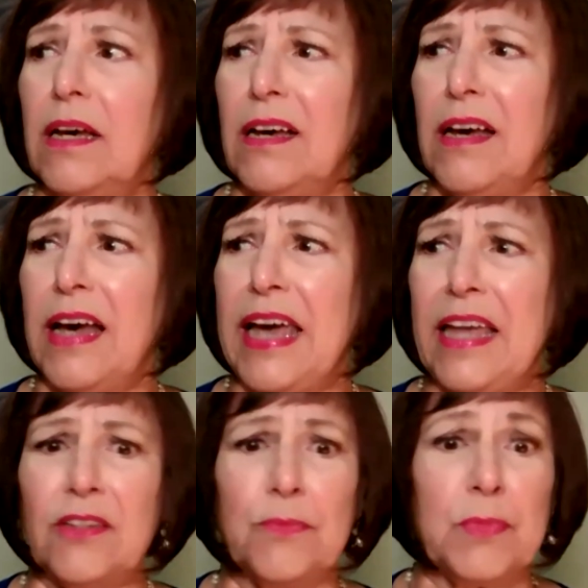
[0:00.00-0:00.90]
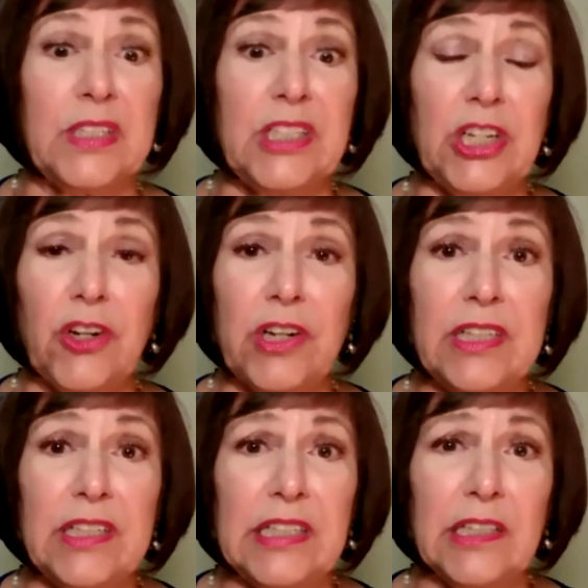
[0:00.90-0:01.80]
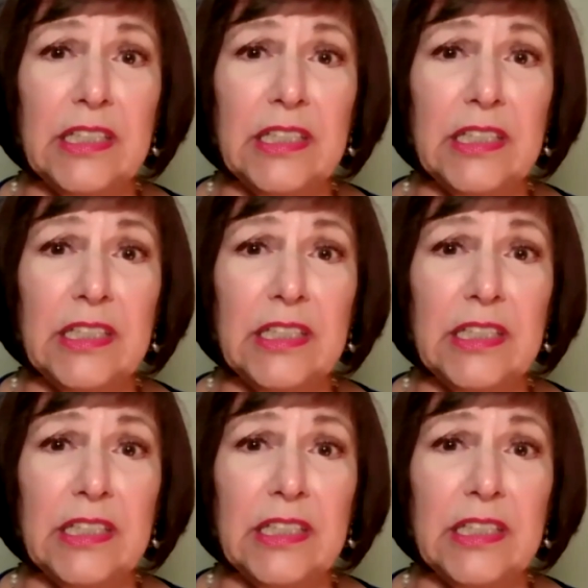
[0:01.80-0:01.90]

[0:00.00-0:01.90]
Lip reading: I had mysterious